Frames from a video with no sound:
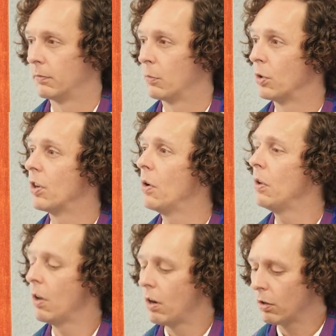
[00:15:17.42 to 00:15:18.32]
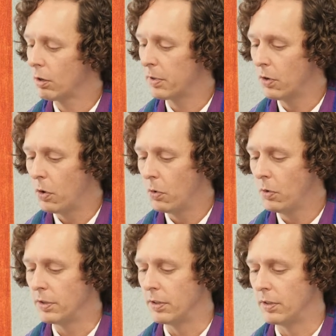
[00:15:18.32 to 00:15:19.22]
We're no longer
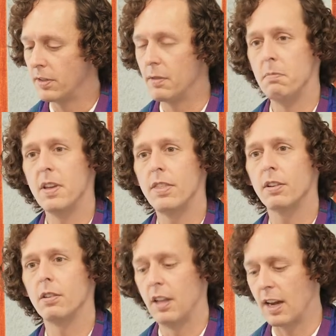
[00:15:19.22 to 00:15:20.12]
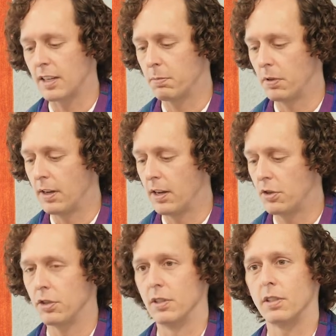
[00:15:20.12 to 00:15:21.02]
beholden to mythical
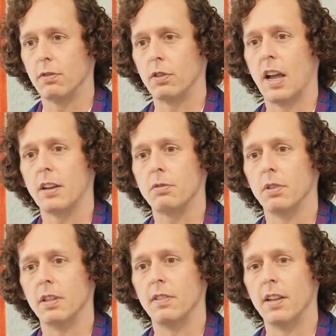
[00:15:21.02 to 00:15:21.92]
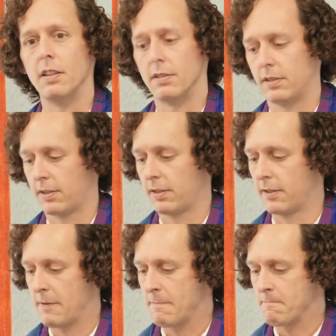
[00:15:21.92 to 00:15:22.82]
explanations for natural events.
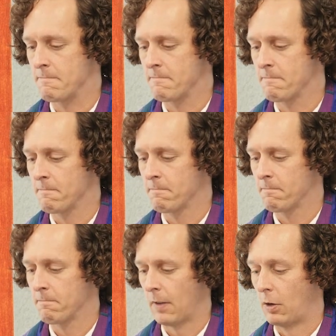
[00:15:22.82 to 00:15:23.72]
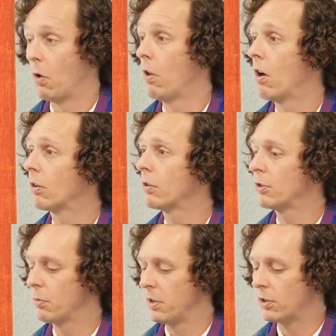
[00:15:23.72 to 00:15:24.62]
No longer
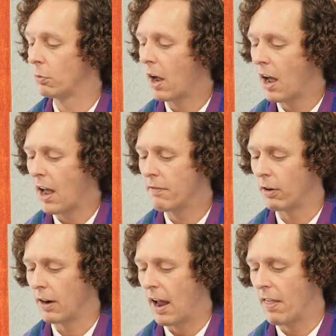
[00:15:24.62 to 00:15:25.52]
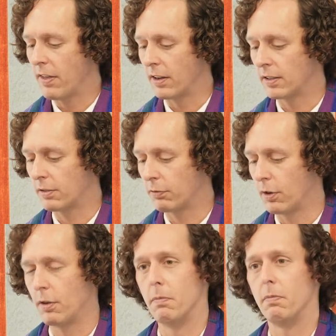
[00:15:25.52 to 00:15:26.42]
do we derive our ethics
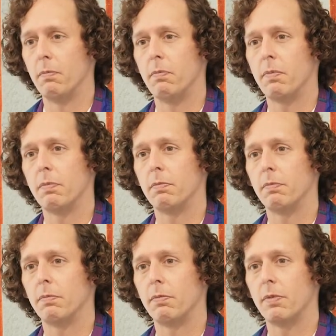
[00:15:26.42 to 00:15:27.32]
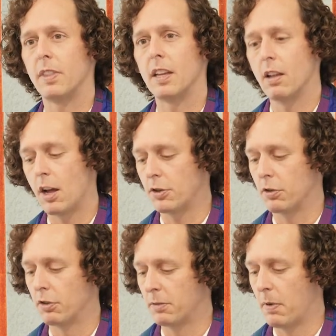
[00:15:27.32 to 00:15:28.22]
from
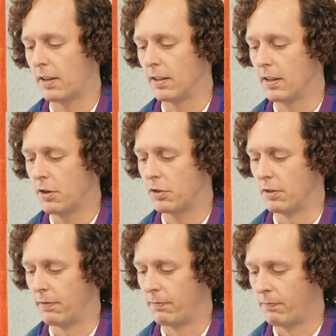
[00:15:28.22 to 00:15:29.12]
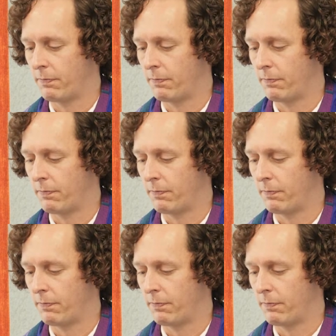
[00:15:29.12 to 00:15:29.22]
theological speculation.